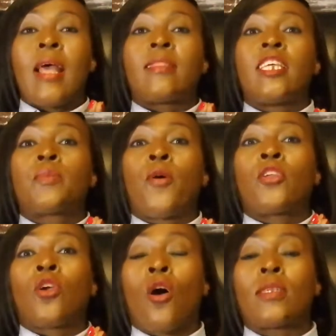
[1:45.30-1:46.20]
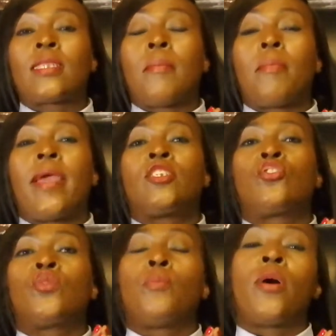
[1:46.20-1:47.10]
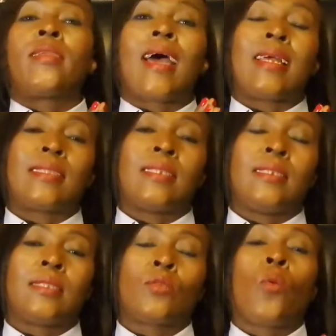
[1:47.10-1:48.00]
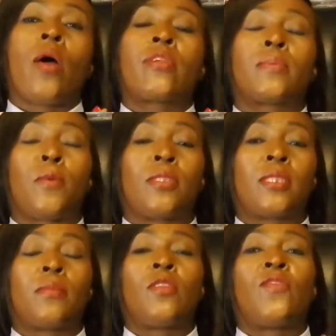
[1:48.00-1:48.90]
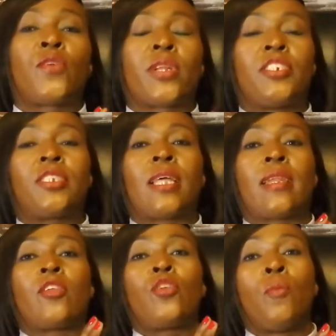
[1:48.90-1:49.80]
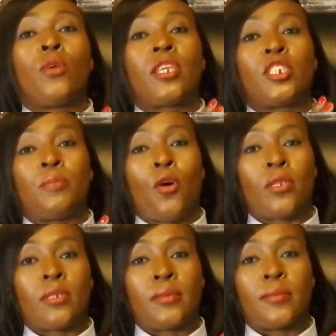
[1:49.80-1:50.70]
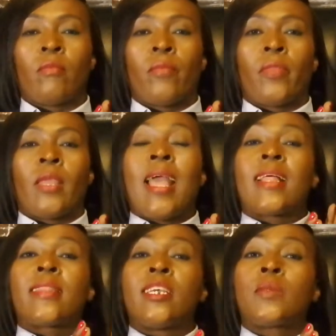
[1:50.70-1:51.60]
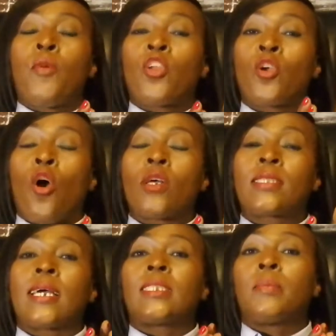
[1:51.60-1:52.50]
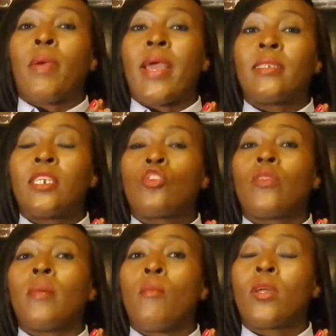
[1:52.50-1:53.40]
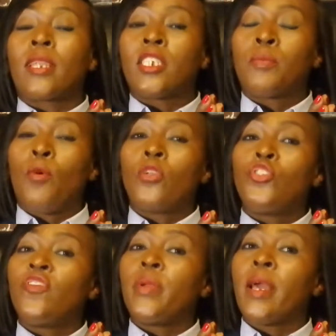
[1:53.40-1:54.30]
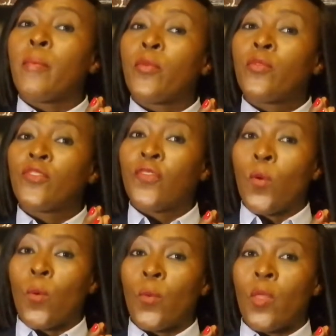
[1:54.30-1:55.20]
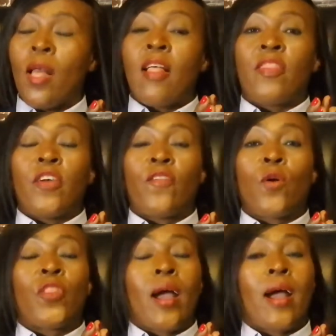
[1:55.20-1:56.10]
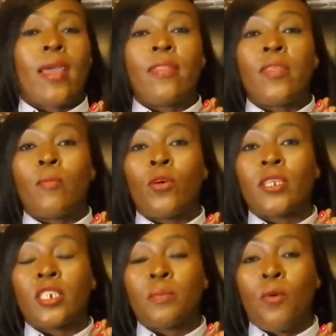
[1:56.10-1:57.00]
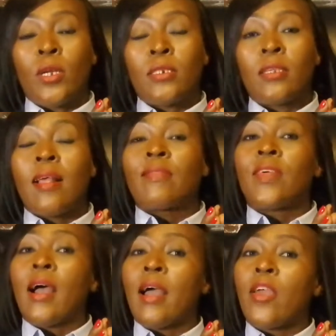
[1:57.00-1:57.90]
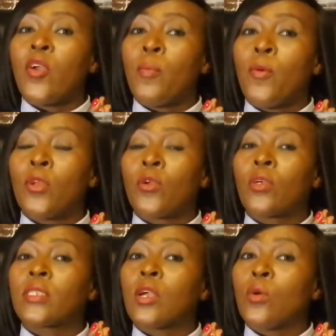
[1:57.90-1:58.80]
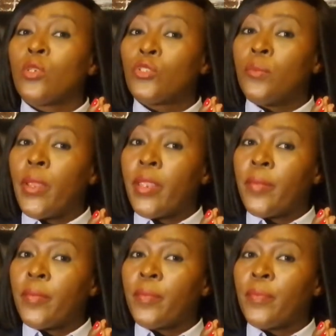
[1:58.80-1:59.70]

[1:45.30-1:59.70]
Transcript: These bond costs are paid to bond attorneys who are responsible for registering your mortgage bond. These bond costs are dependent on the mortgage bond you've been approved for. Therefore, the higher the mortgage bond, the higher your bond costs are going to be.